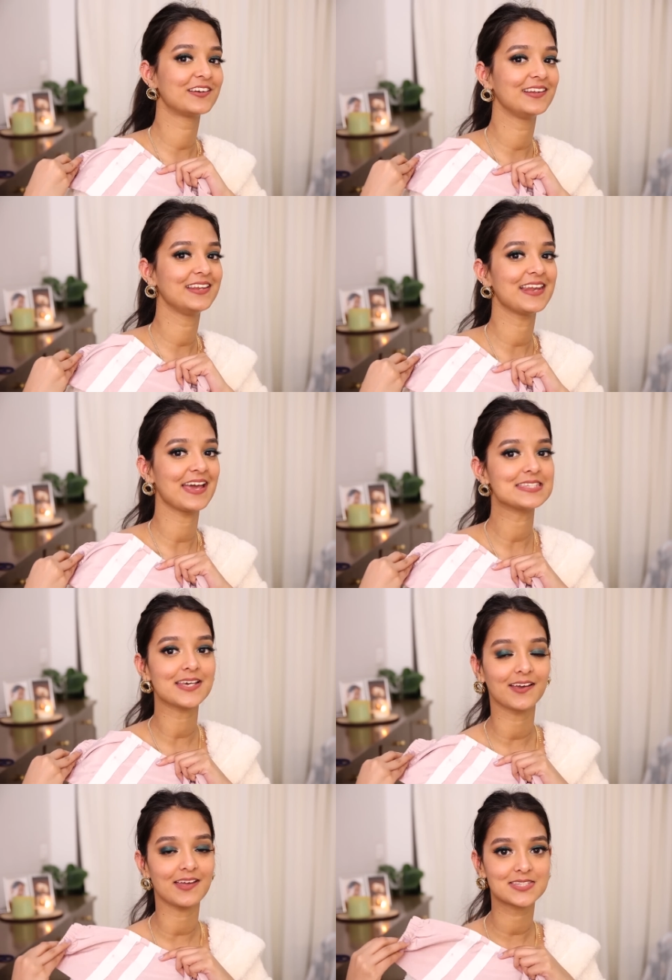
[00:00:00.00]
really nice
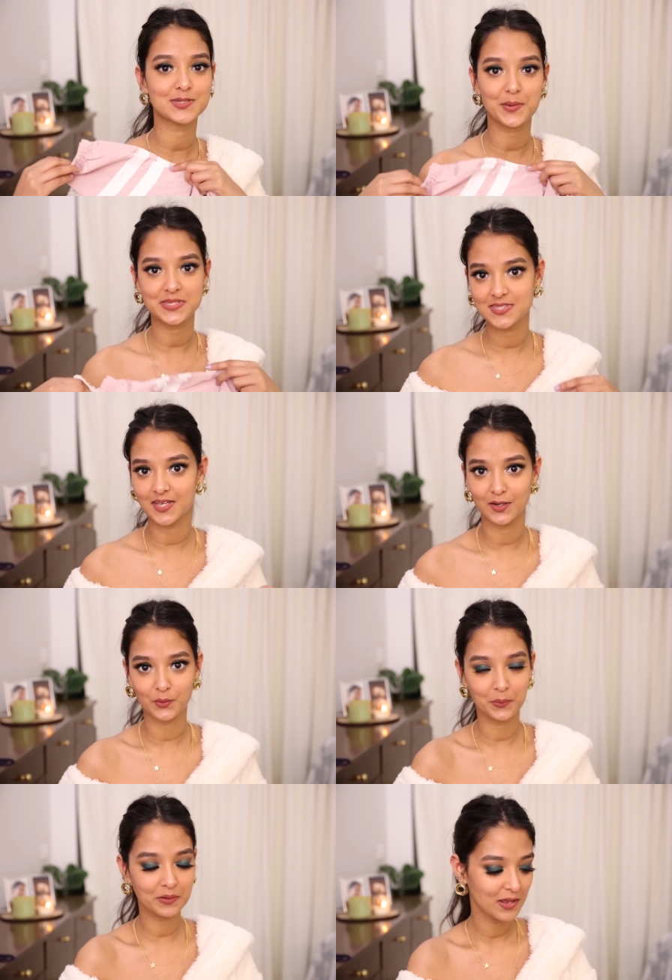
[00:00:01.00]
against my skin
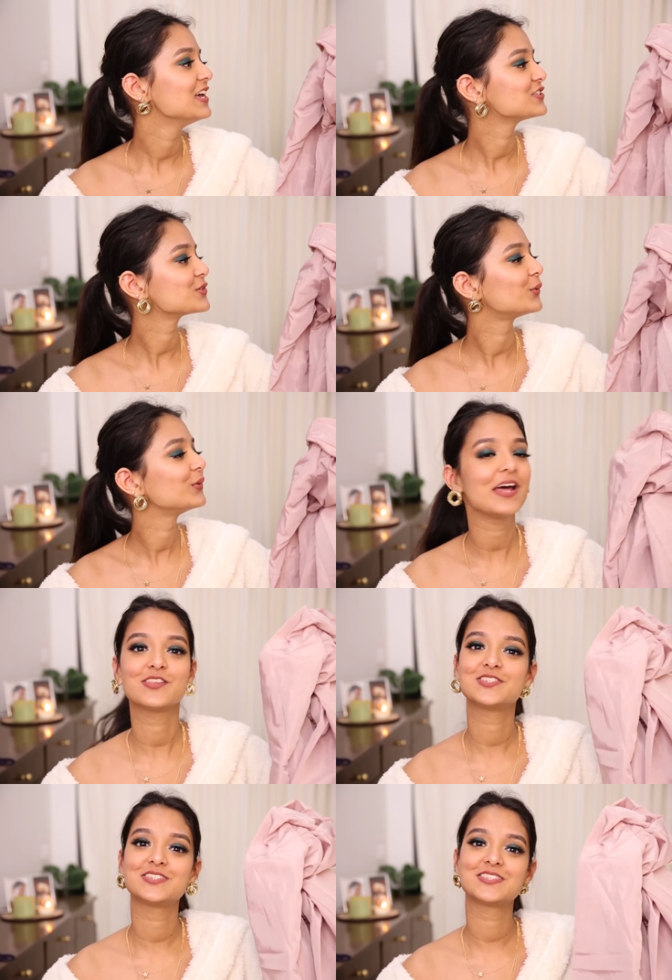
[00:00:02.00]
tone. So
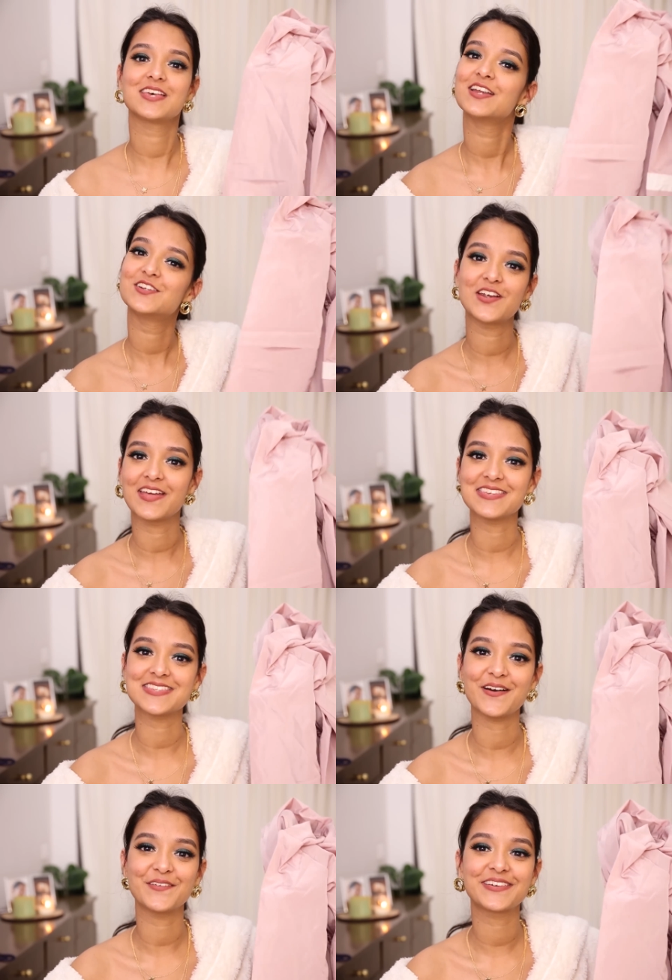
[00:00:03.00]
let's try this out.